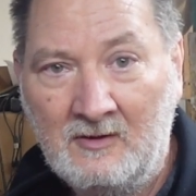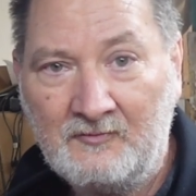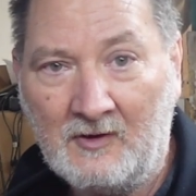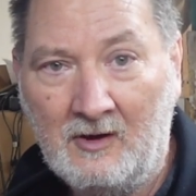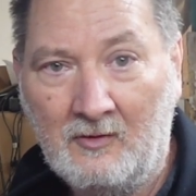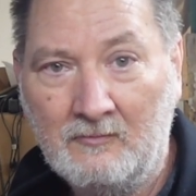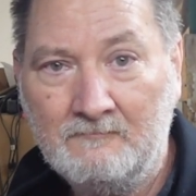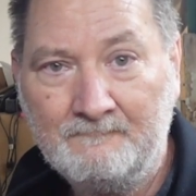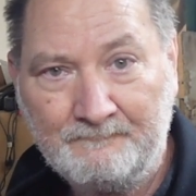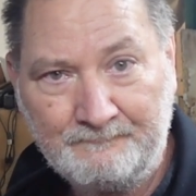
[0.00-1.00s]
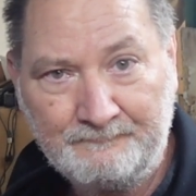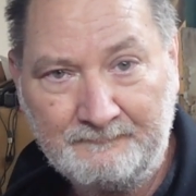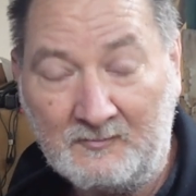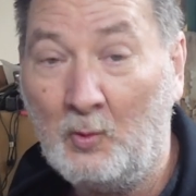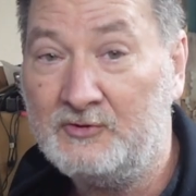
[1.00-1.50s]
So,
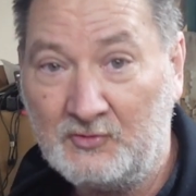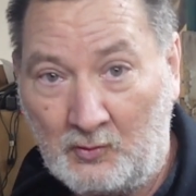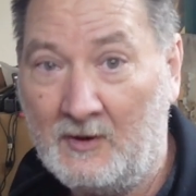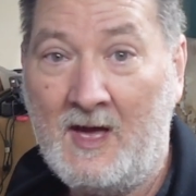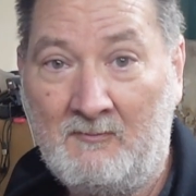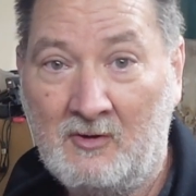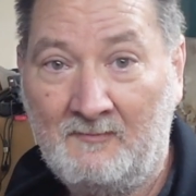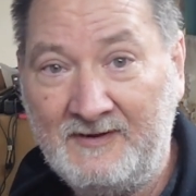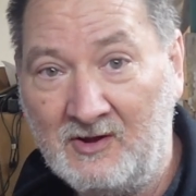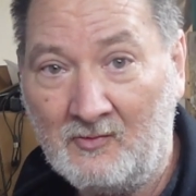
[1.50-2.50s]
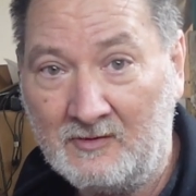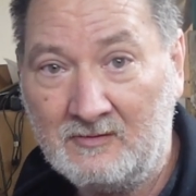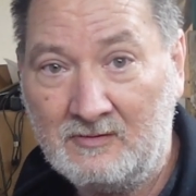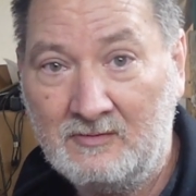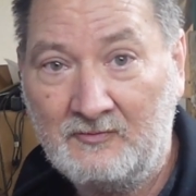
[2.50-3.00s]
which is what I'm going to be doing.
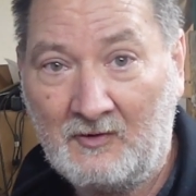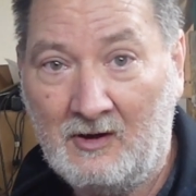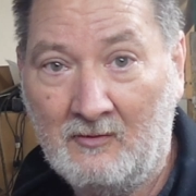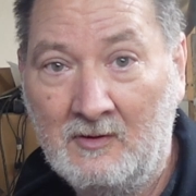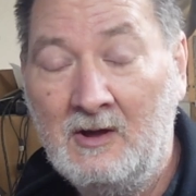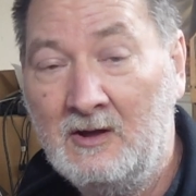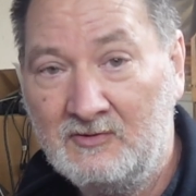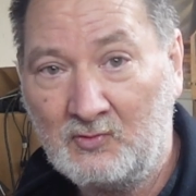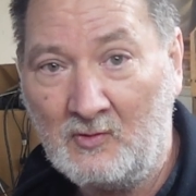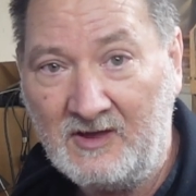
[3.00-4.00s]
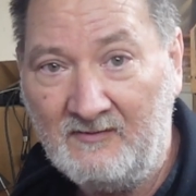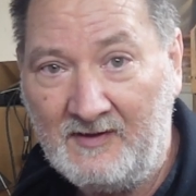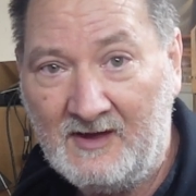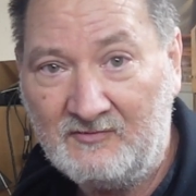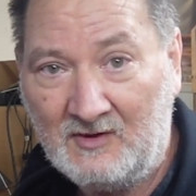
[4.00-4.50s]
So, just want to give you
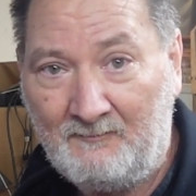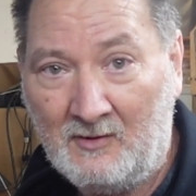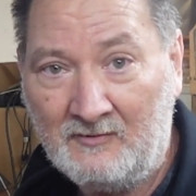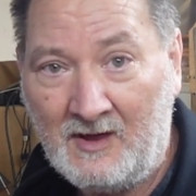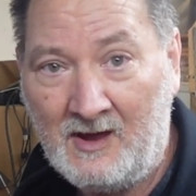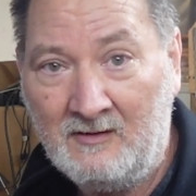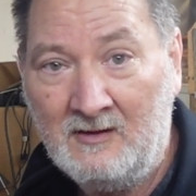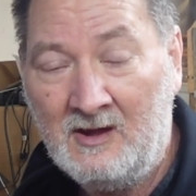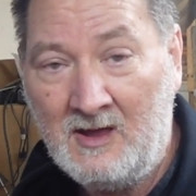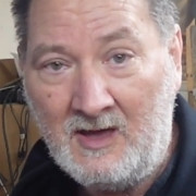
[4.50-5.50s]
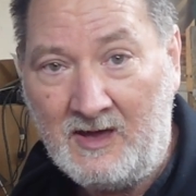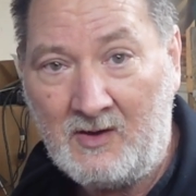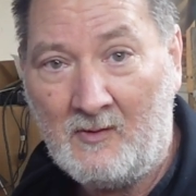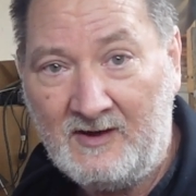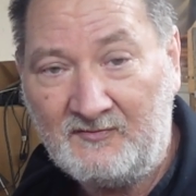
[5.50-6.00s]
a heads up on that.
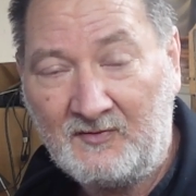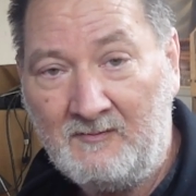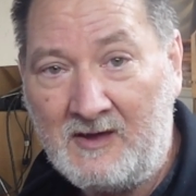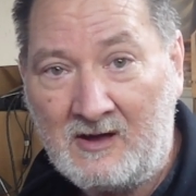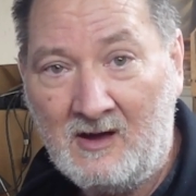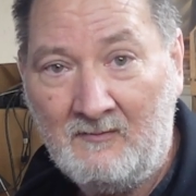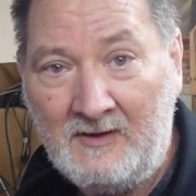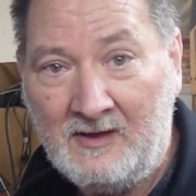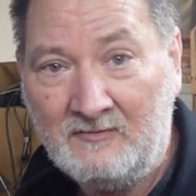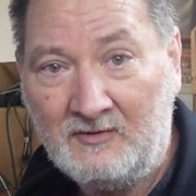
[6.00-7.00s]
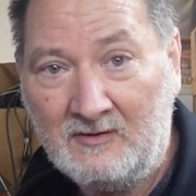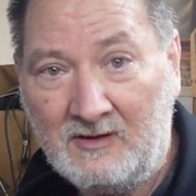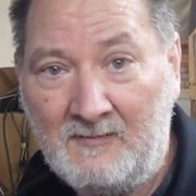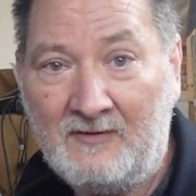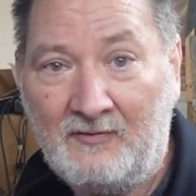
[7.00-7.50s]
Anyways, leave me a comment,
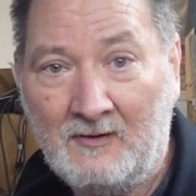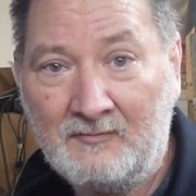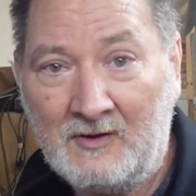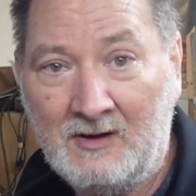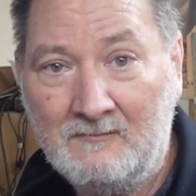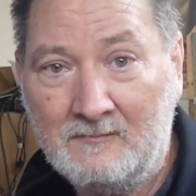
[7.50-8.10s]
give me a thumbs up,